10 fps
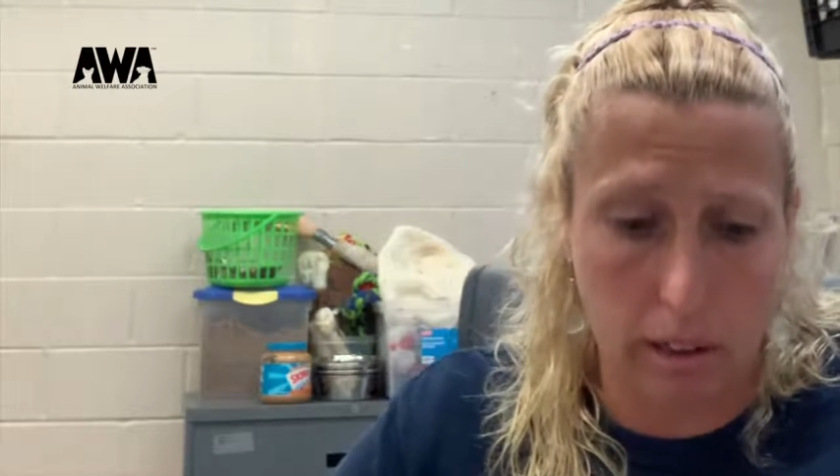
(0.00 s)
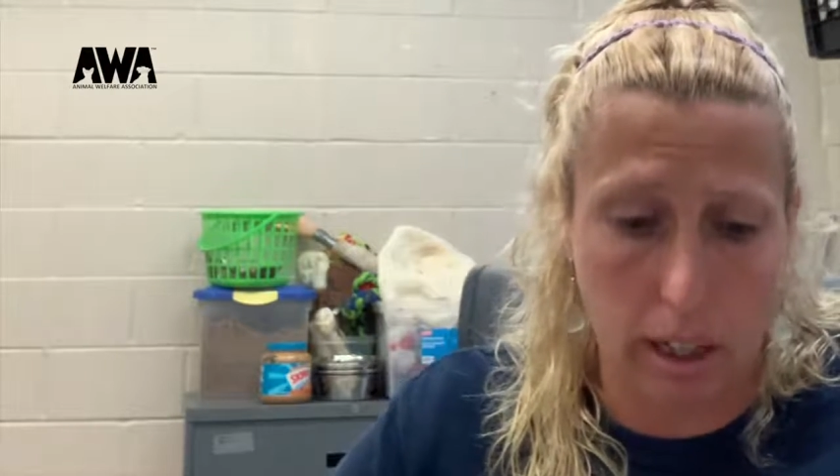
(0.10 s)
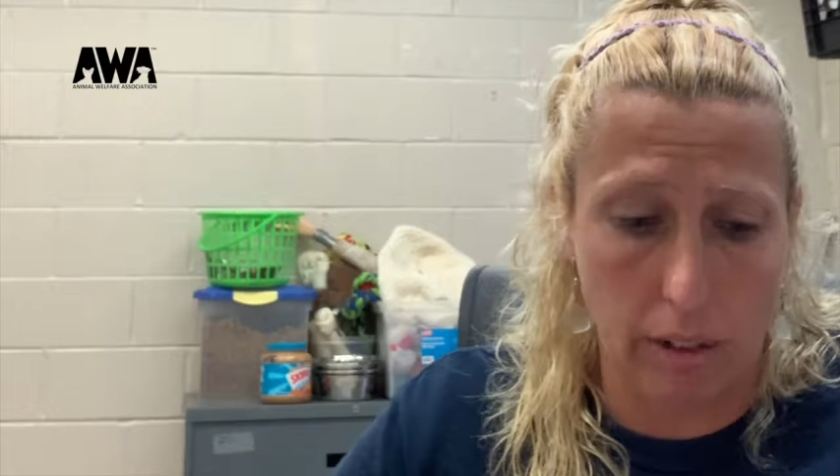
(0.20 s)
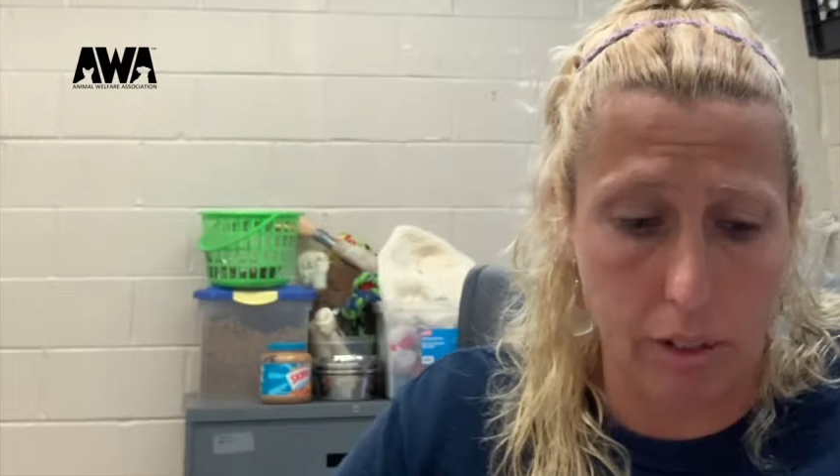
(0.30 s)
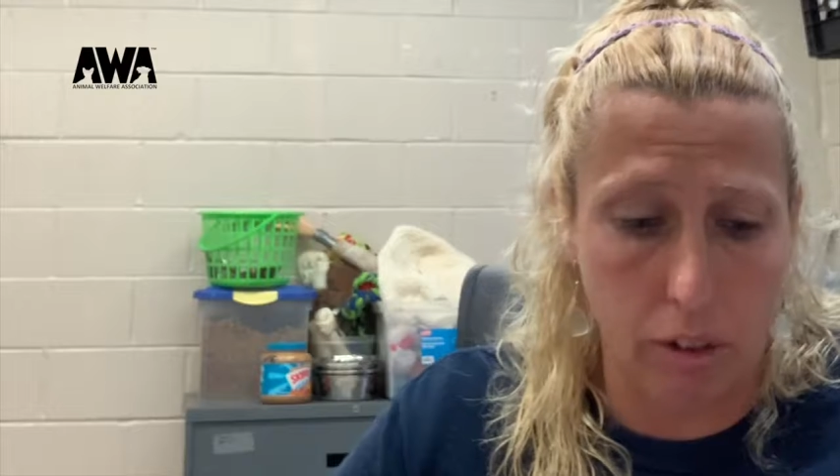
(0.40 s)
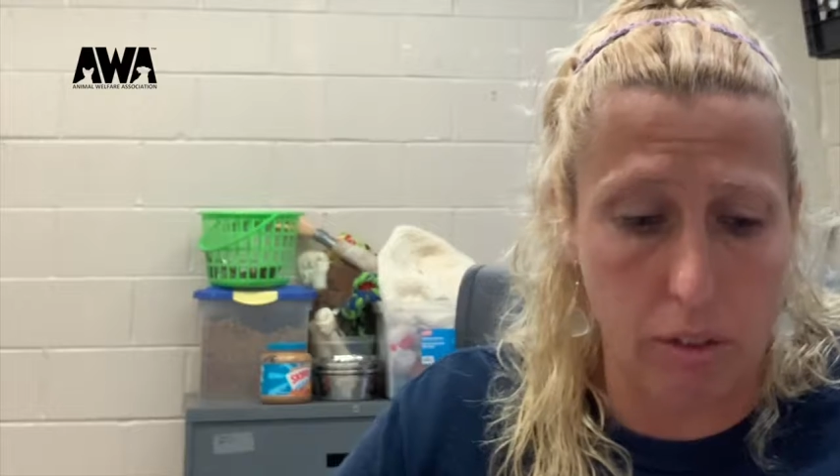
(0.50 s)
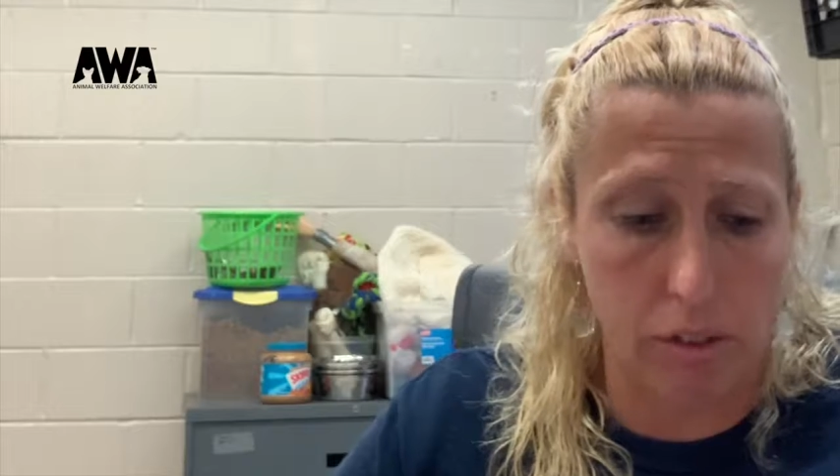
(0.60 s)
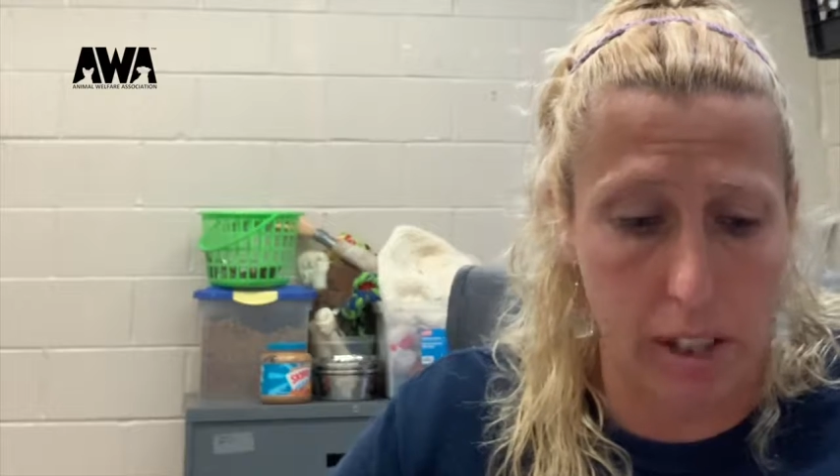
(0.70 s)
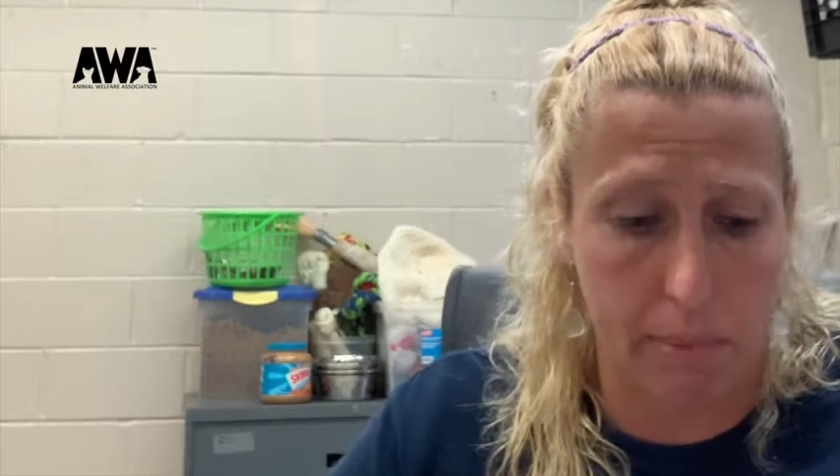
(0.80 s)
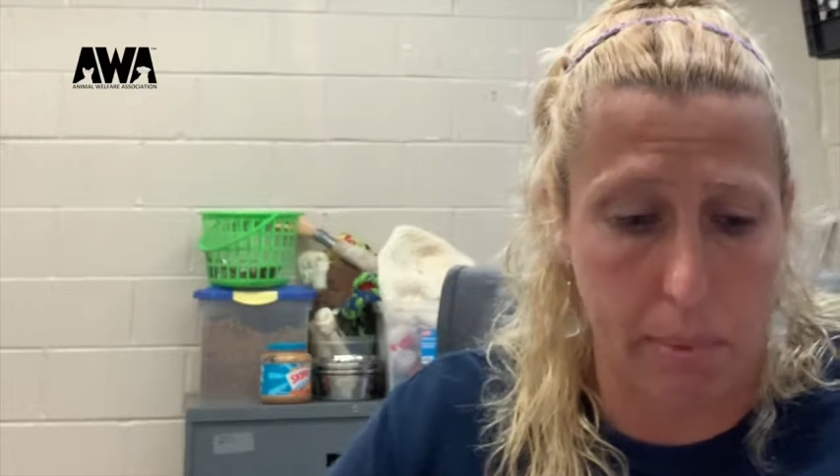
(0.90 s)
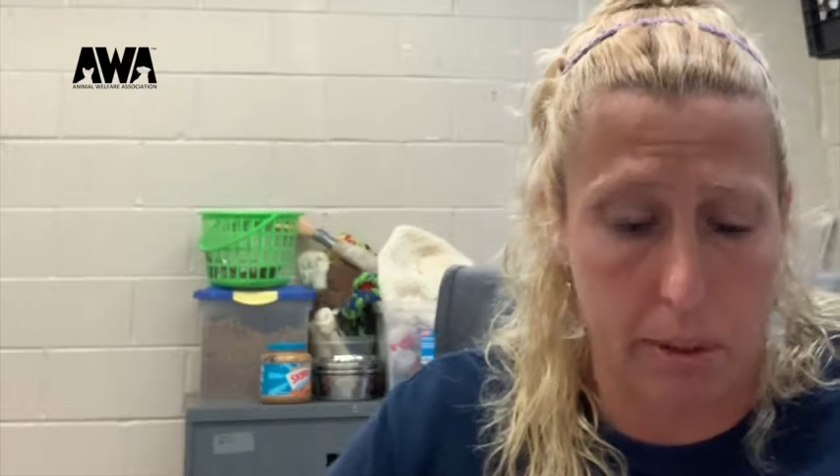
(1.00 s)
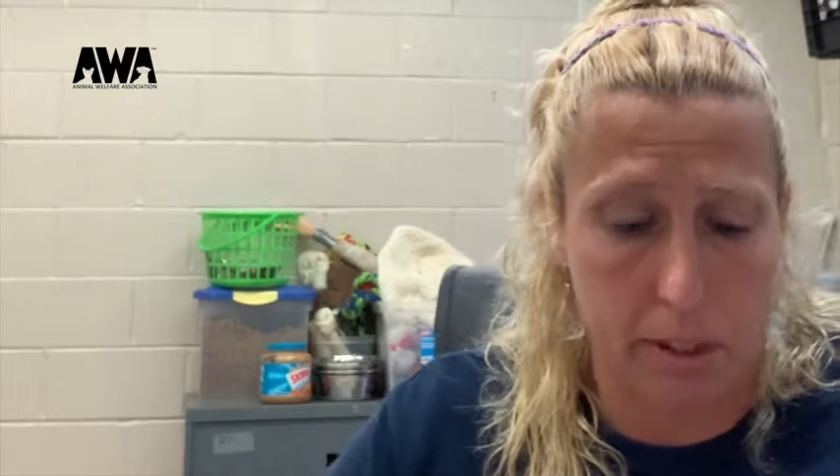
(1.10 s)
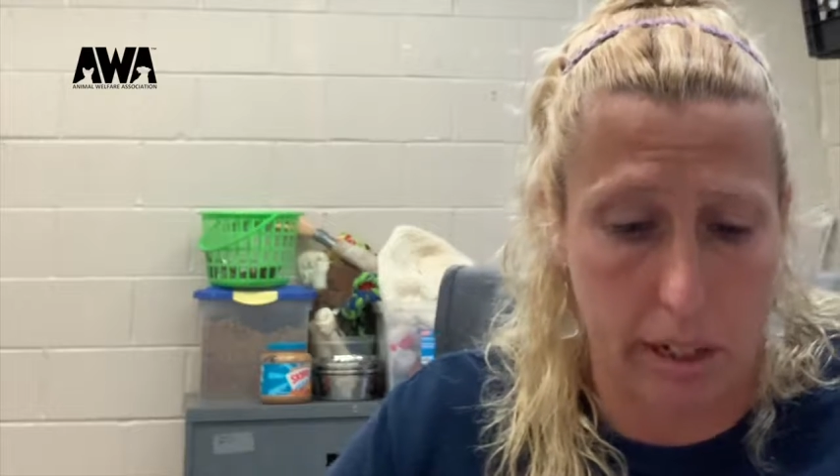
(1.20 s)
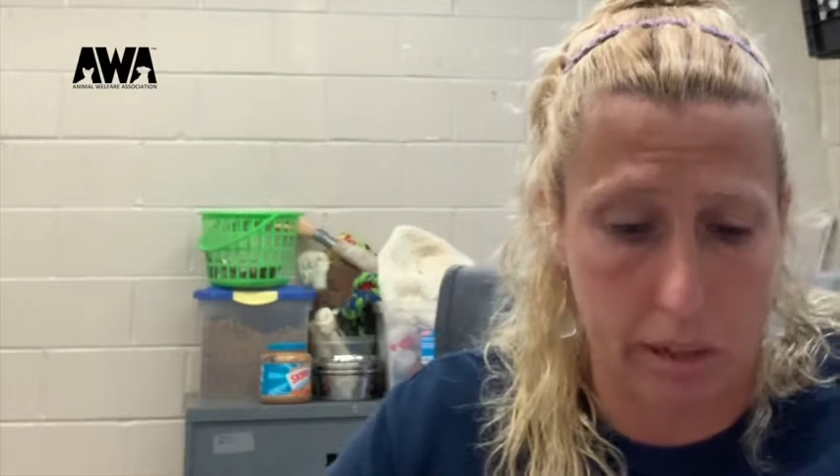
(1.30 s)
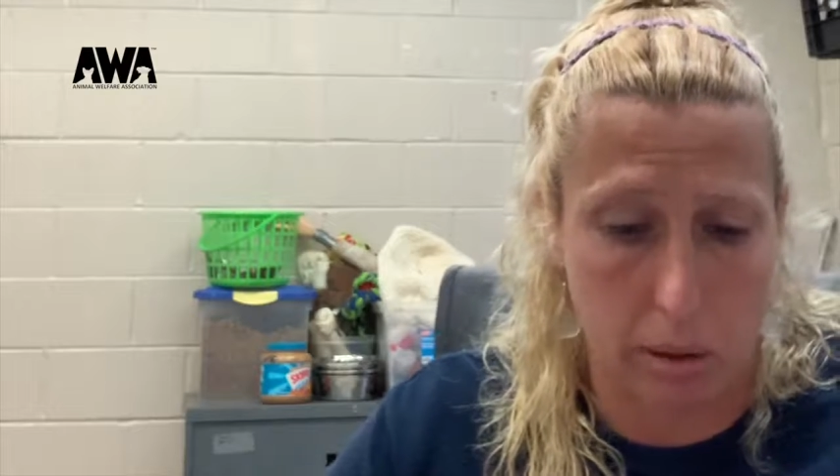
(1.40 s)
After you've set up your
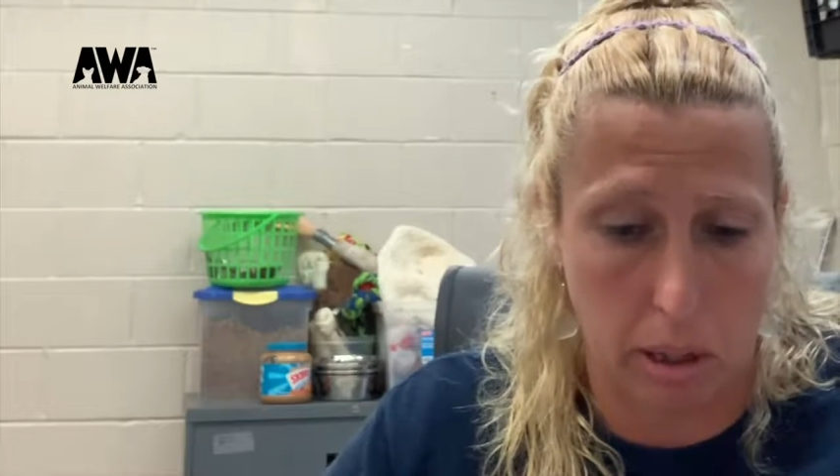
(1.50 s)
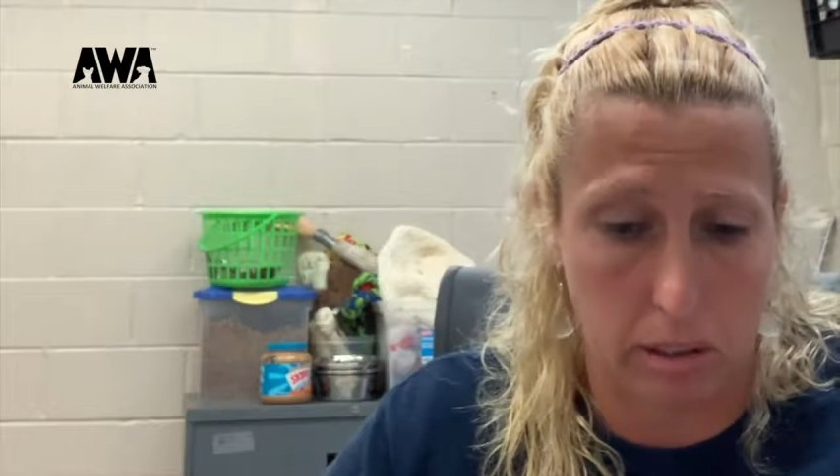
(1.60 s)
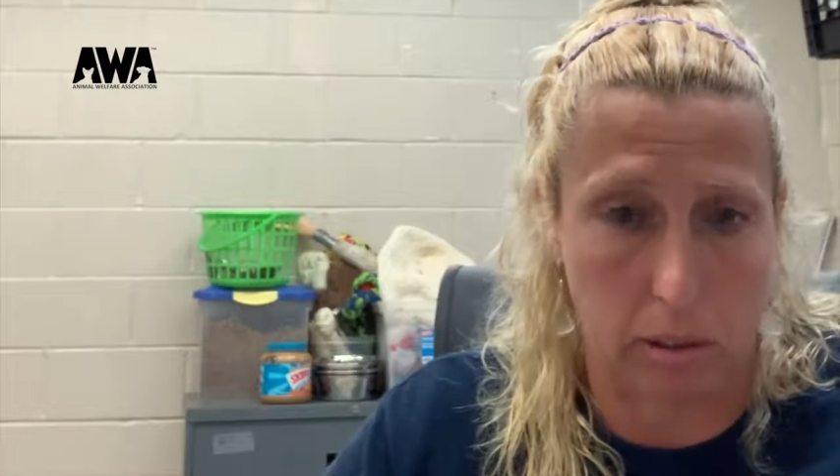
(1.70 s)
sanctuary